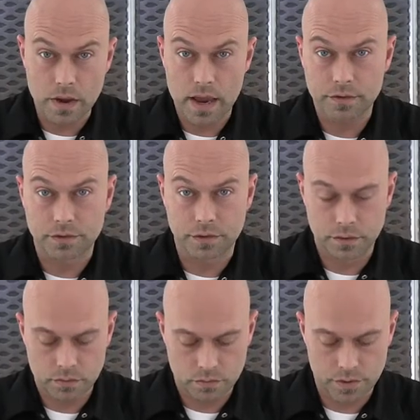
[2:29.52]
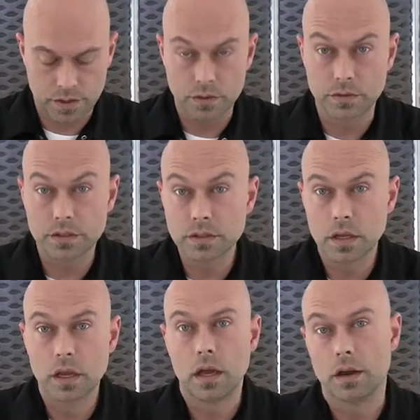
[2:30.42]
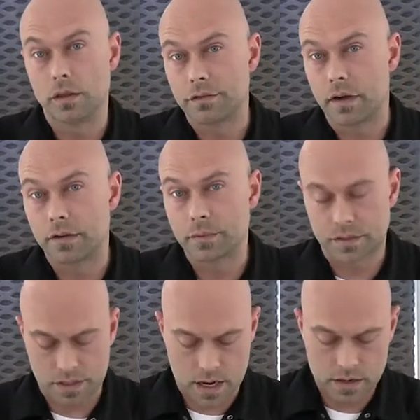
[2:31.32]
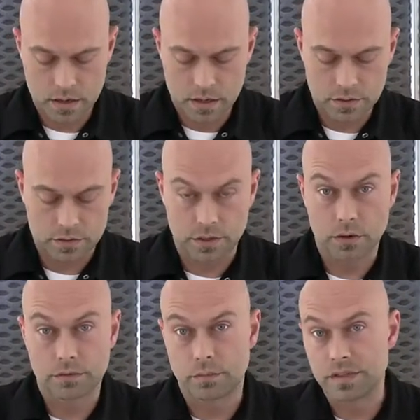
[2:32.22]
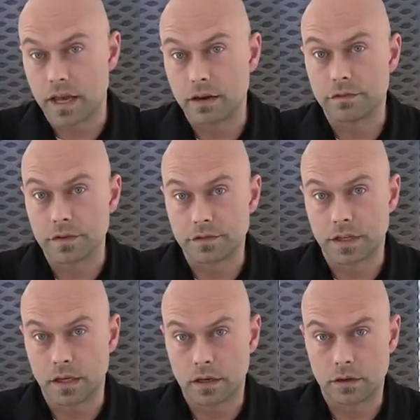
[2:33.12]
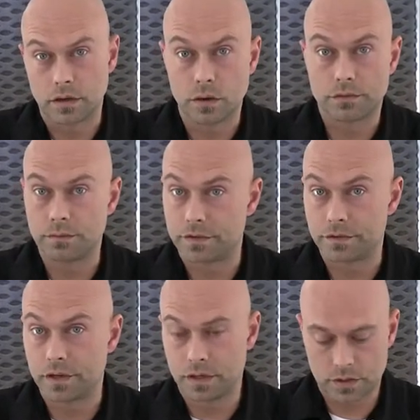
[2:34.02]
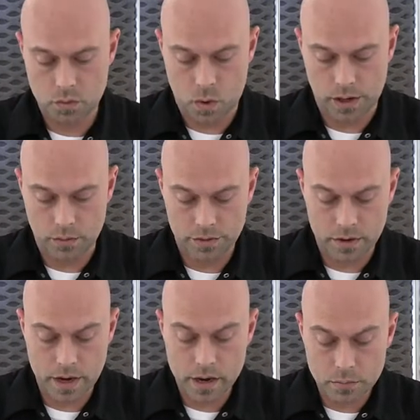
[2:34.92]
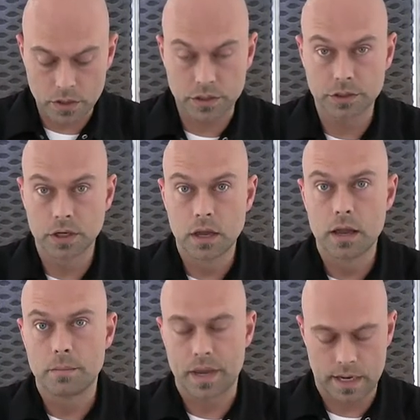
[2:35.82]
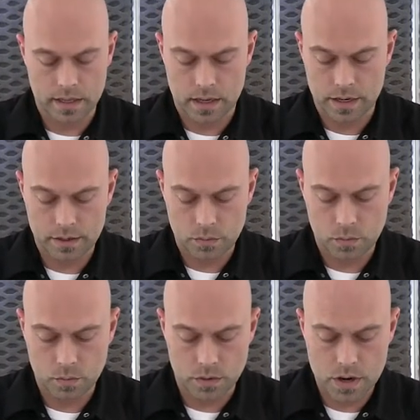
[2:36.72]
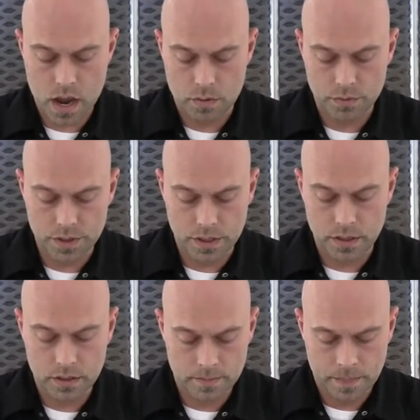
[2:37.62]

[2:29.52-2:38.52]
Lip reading: have to reduce another 5%. So you go from 10 to 15, you can go from 15 to 20. With our airbrush paint line, we're not really